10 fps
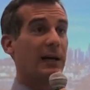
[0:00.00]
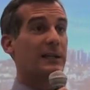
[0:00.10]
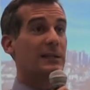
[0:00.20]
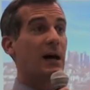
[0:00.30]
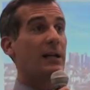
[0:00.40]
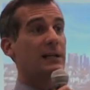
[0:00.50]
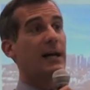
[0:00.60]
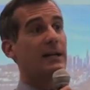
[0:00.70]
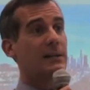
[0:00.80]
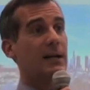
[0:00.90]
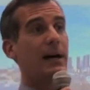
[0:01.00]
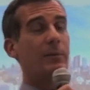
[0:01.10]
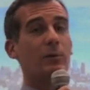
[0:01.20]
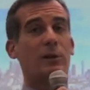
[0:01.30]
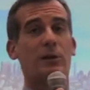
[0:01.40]
It's not yet a
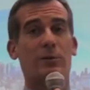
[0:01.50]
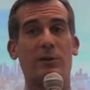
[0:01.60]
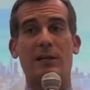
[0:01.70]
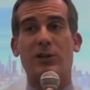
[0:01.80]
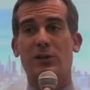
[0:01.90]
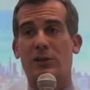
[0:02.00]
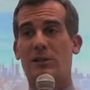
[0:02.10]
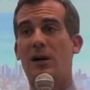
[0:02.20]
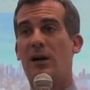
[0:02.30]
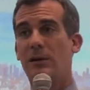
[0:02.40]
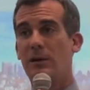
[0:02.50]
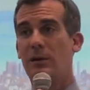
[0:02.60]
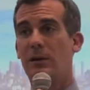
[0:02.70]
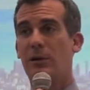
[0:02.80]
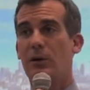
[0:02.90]
time in which the recession is gone.
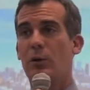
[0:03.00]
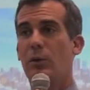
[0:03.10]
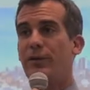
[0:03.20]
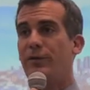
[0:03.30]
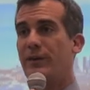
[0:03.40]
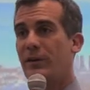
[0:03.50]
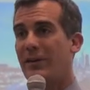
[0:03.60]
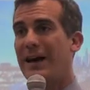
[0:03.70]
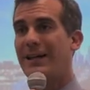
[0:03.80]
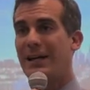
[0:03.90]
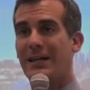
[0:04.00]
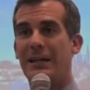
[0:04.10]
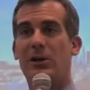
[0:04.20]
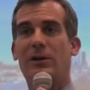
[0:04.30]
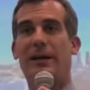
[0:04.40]
We feel that a
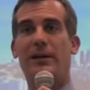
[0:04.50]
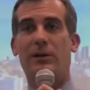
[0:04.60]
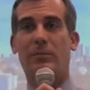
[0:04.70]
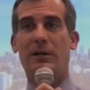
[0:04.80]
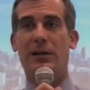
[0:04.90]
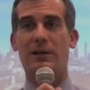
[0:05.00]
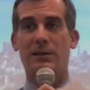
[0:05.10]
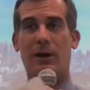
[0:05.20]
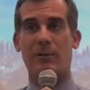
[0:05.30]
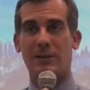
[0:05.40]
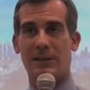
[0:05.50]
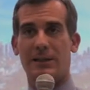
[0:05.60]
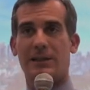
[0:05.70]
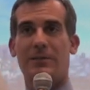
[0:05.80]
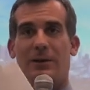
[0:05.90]
year later because our
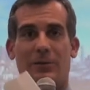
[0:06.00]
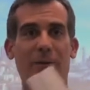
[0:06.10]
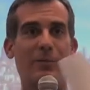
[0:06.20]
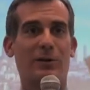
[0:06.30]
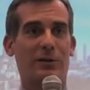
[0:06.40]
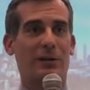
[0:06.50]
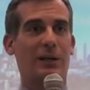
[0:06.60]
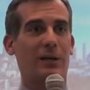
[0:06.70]
receipts come in, remember, during a